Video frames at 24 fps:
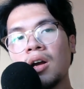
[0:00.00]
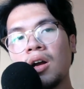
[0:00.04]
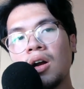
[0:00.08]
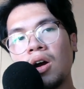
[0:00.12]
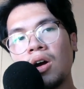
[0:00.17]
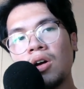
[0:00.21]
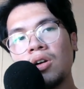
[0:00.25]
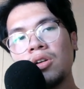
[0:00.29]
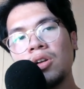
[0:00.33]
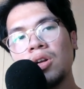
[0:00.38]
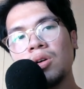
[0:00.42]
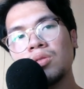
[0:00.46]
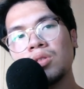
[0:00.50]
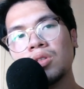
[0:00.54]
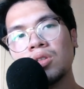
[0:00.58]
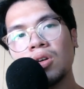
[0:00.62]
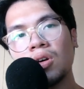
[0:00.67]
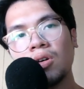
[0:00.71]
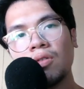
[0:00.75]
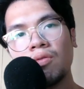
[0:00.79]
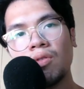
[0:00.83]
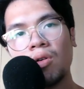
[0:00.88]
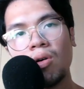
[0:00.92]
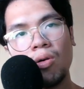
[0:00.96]
heart notes
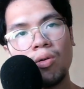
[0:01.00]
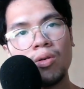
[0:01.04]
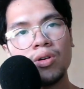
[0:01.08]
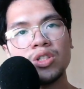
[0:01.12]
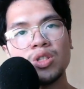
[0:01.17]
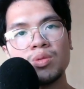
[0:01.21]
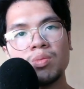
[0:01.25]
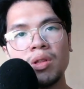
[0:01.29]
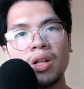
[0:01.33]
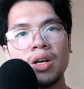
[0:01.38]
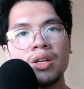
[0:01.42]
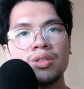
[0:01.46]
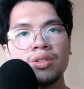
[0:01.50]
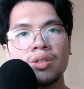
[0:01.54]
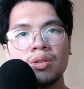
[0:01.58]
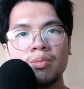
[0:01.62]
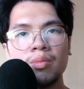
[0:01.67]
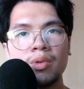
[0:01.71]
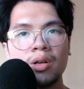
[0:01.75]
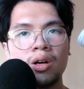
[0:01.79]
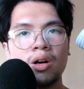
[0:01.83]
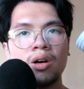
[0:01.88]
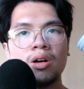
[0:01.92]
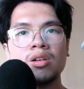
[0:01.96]
of orange
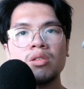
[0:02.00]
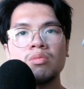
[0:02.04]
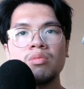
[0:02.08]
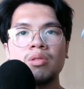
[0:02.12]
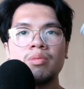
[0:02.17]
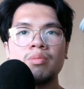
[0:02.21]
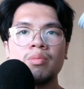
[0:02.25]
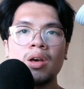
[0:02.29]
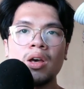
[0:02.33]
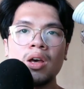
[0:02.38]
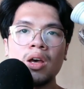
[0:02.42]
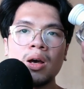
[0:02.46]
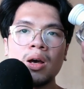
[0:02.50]
blossom, cardamom,